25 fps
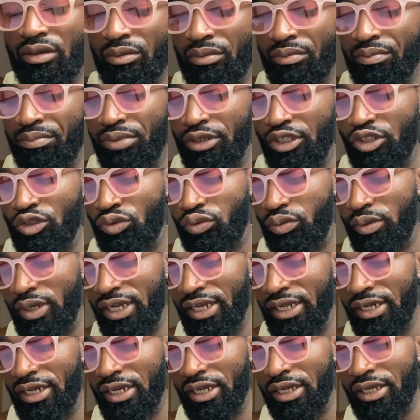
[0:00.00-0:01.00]

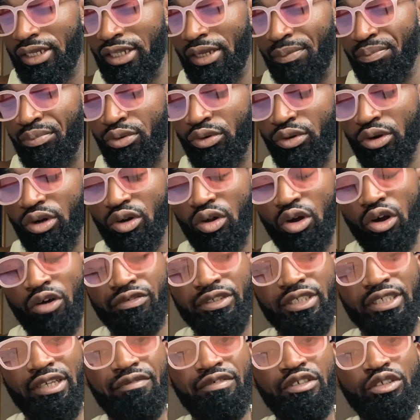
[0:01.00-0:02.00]
between the period of
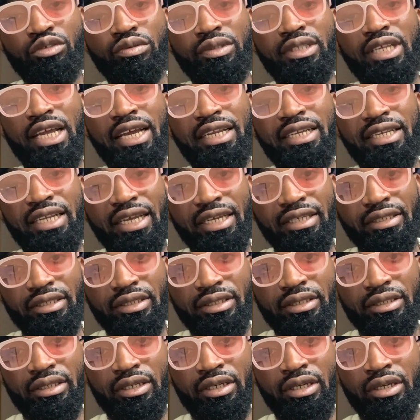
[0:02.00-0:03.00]
7 to 10
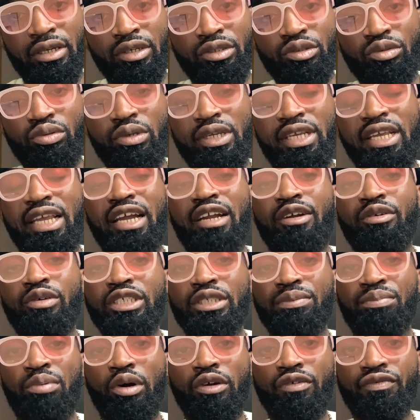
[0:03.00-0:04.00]
days to hear a
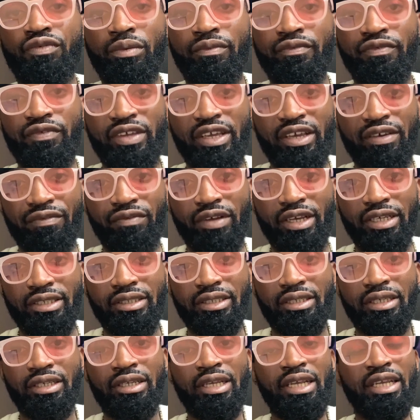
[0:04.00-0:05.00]
response from
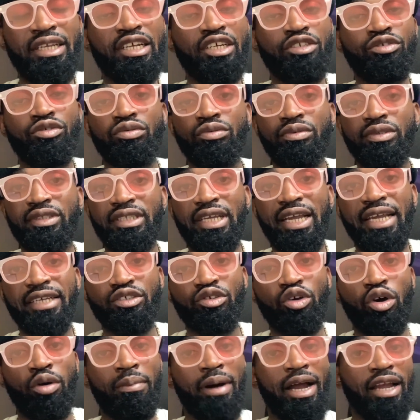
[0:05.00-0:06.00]
VFS, either through
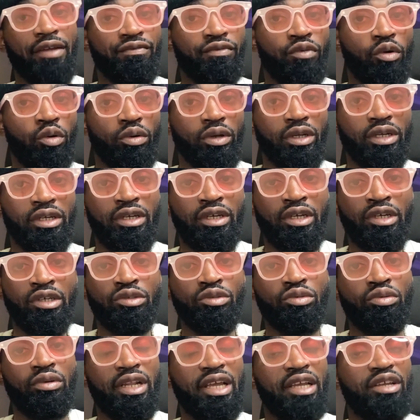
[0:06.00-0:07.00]
text or by phone,
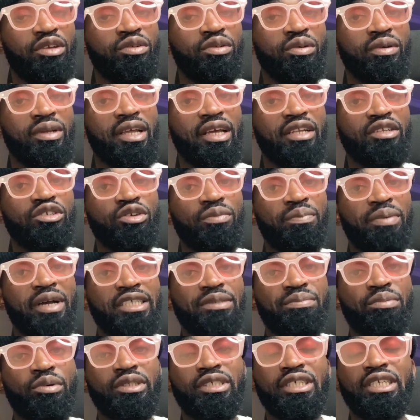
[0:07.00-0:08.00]
to let you know that your
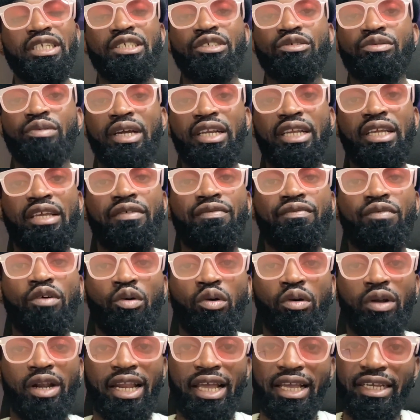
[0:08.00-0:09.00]
passport is ready for
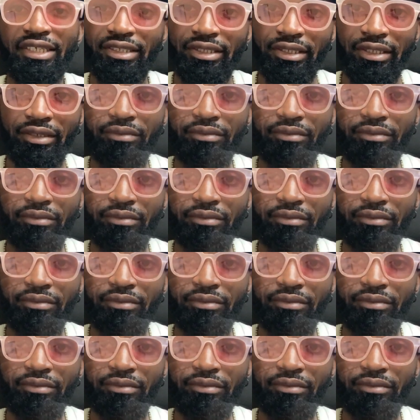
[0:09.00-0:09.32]
collection.